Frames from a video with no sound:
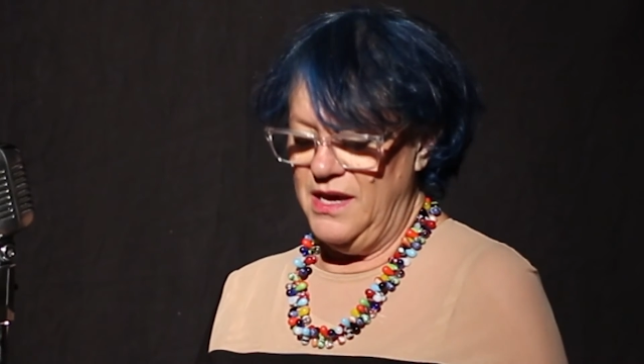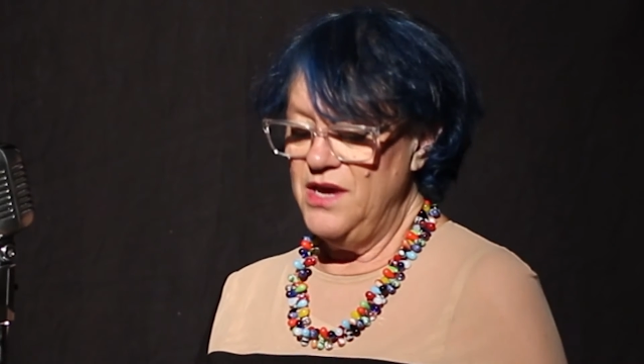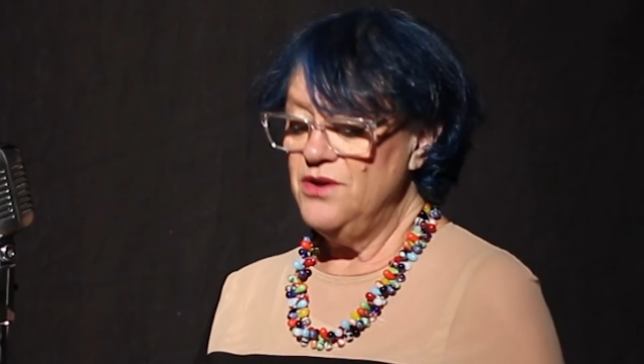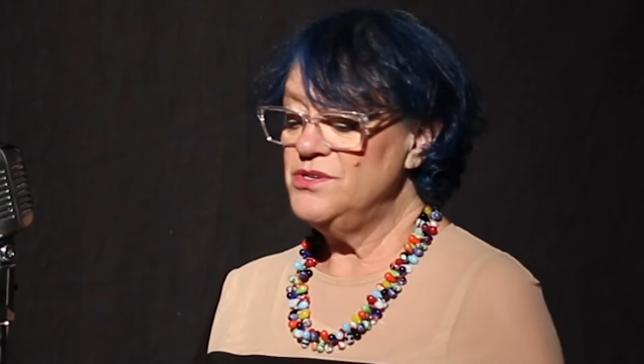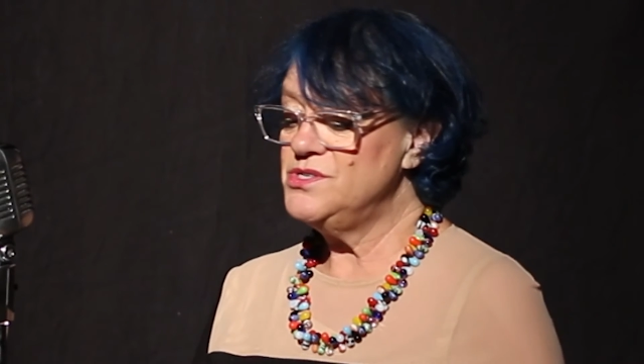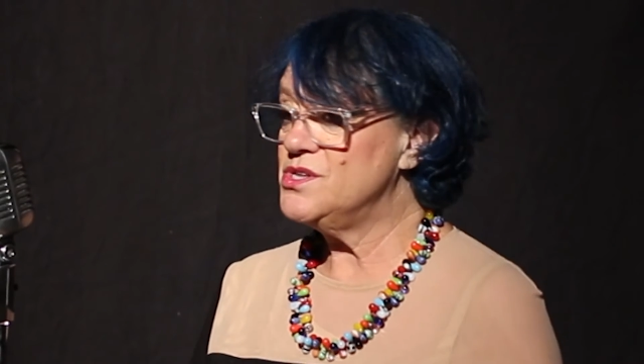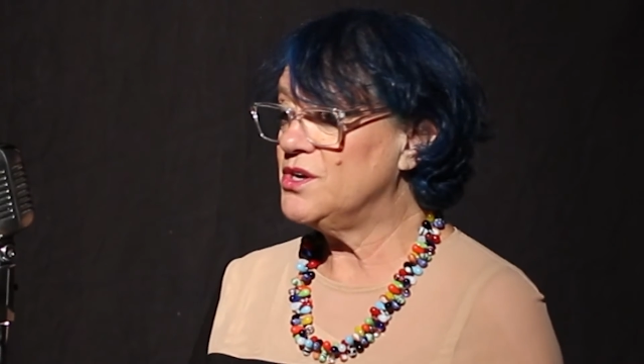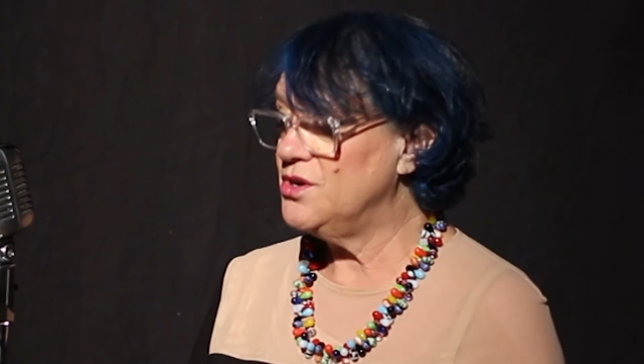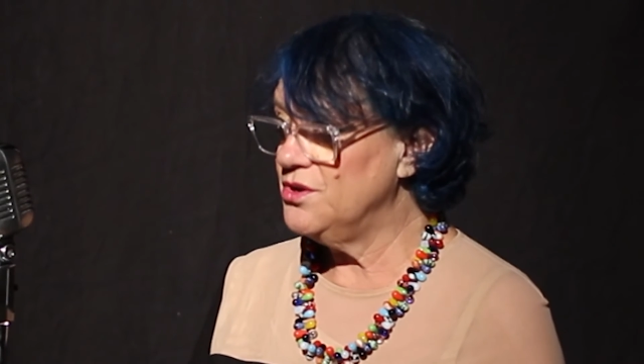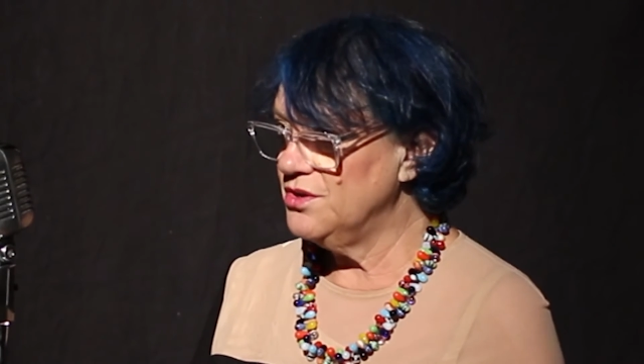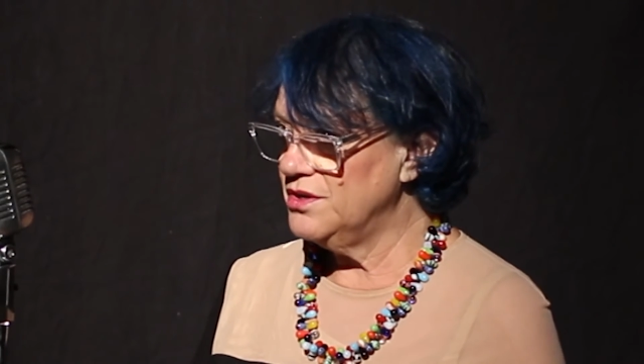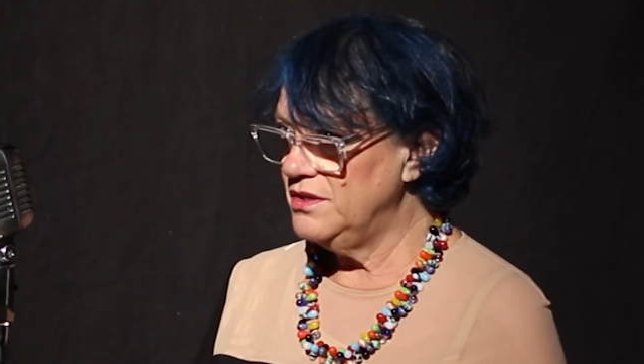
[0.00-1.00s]
Here's the
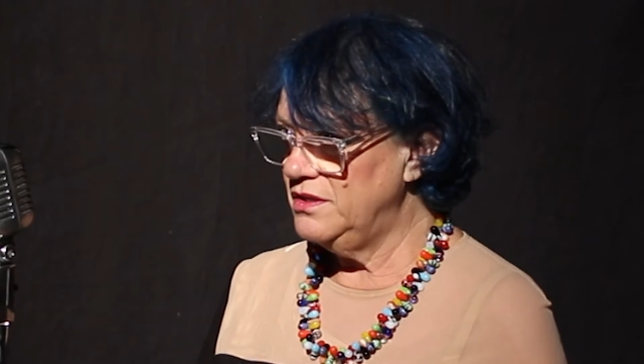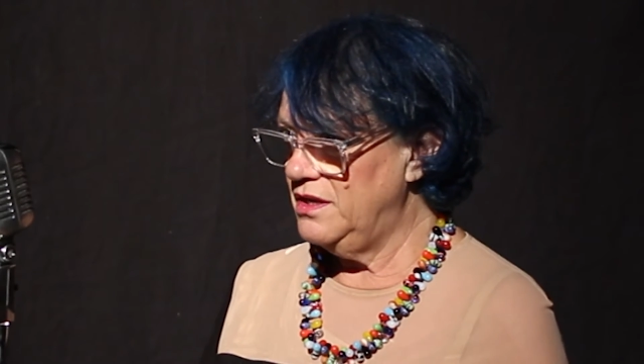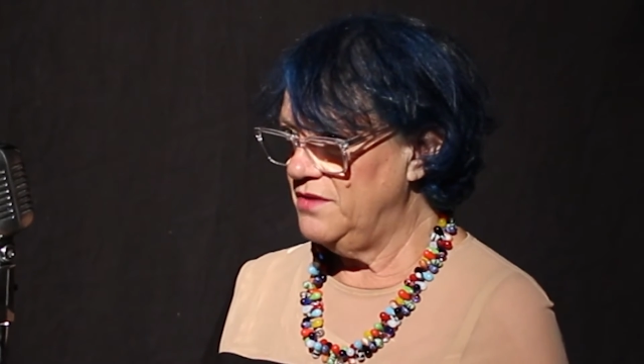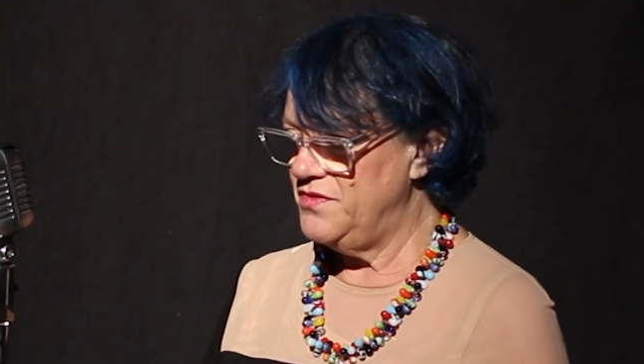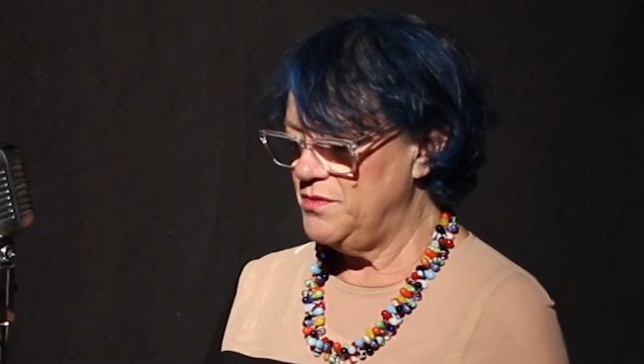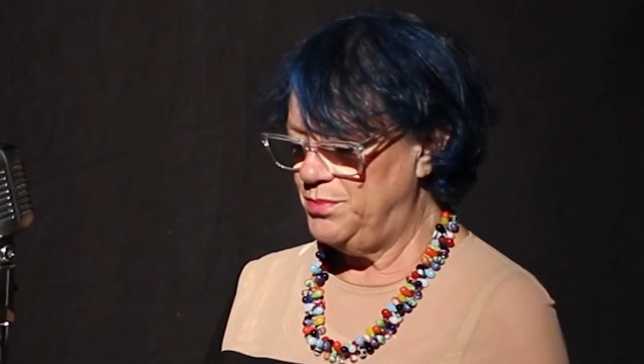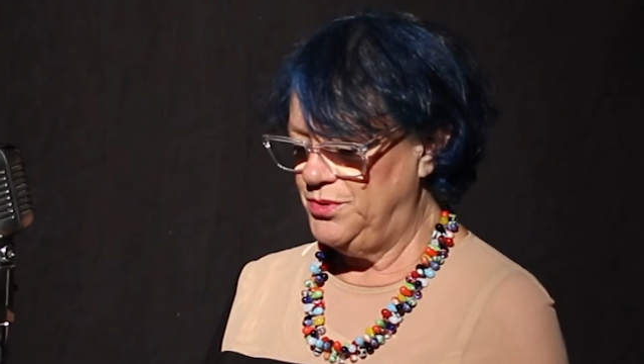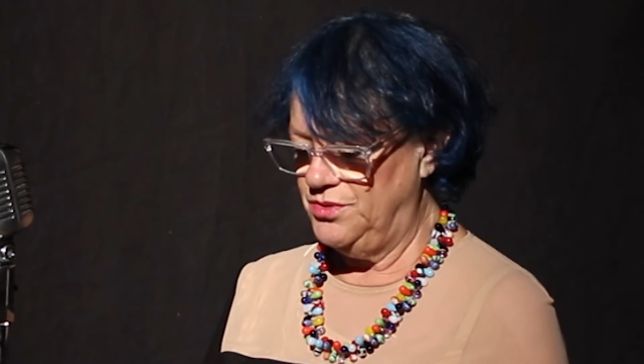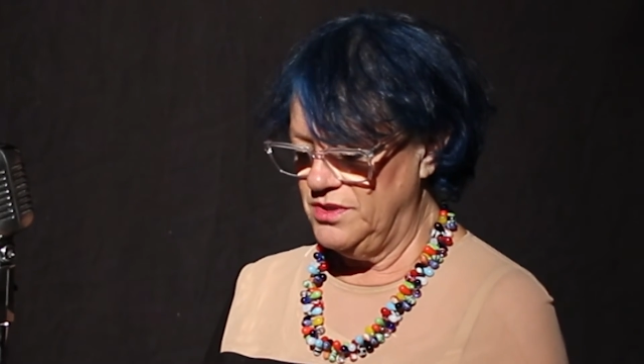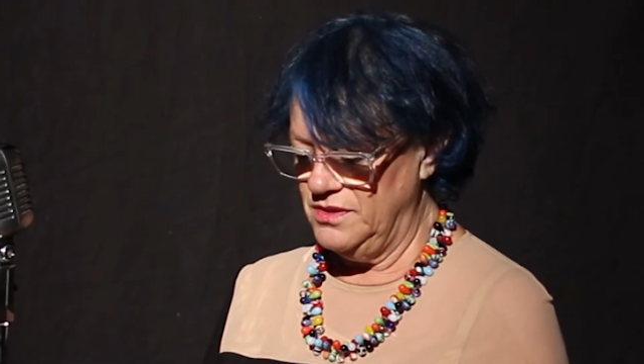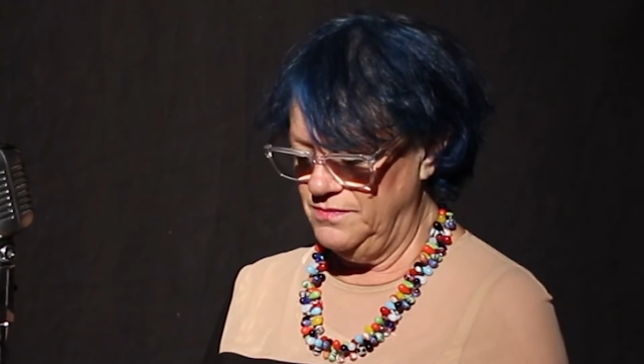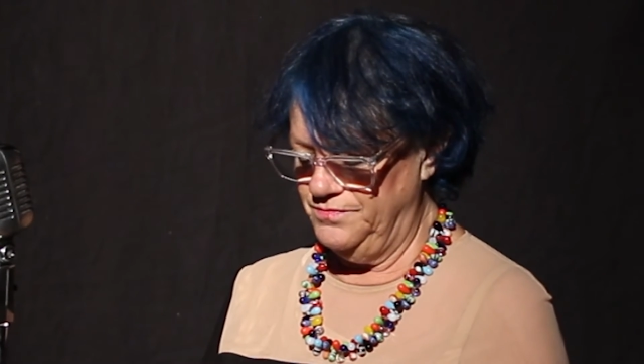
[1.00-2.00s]
kernel of the
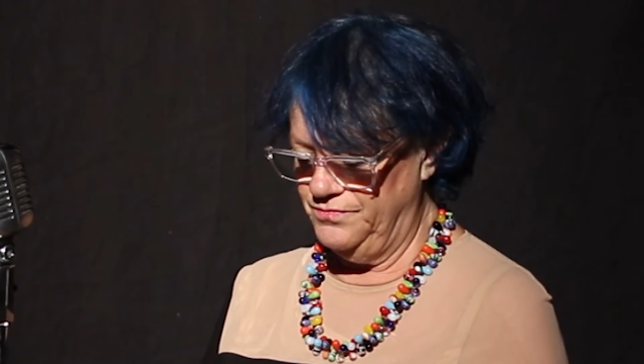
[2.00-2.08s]
poodle.